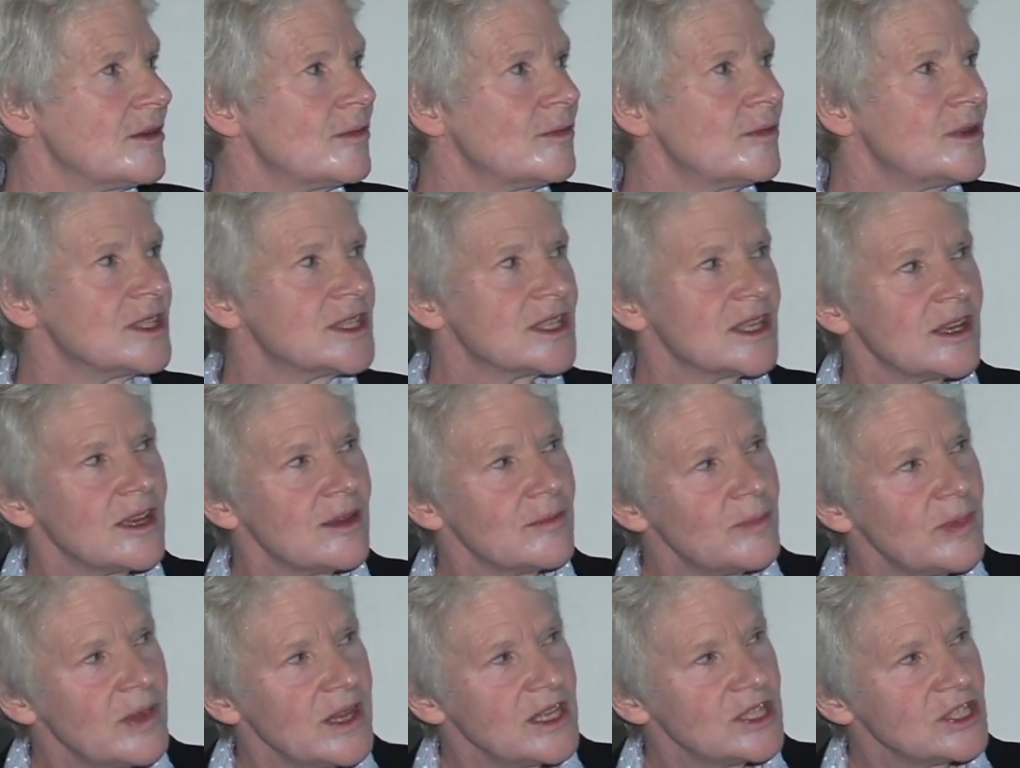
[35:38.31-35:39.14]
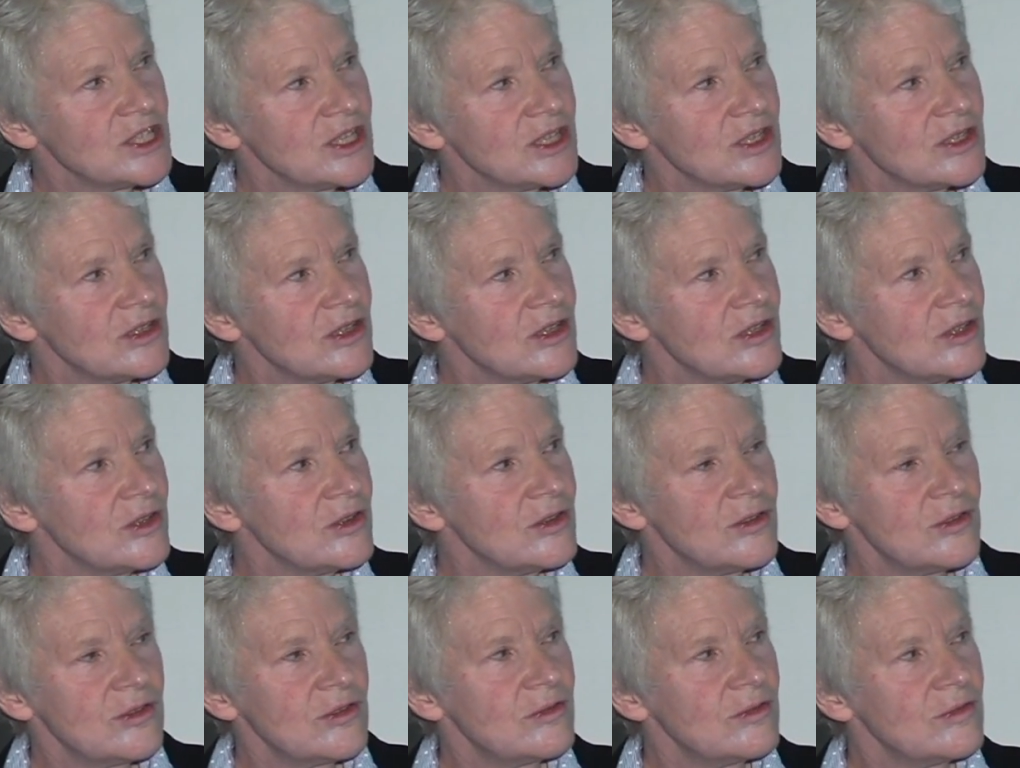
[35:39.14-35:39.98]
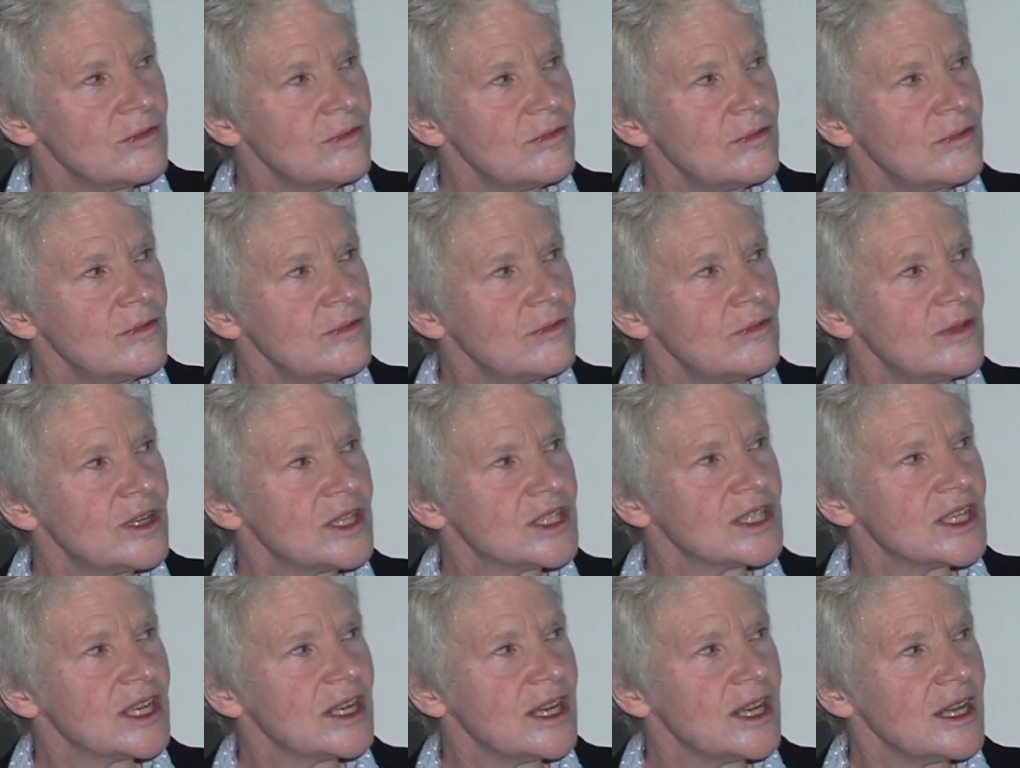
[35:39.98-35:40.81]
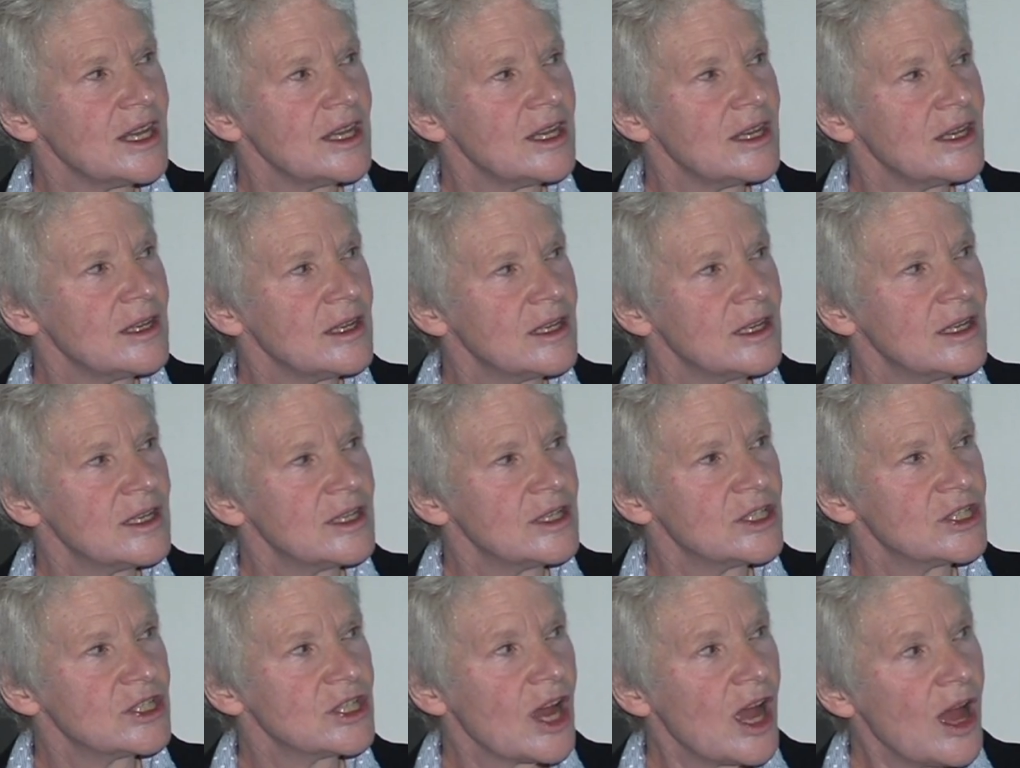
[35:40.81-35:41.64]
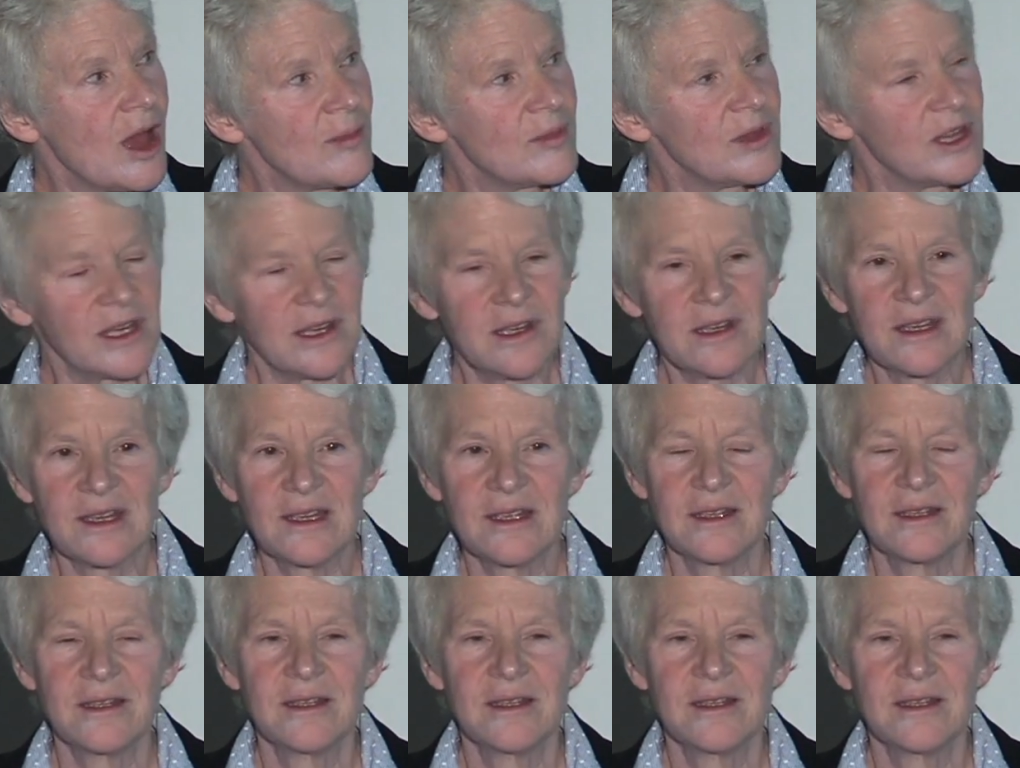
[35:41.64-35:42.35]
was a patient who was a shaman,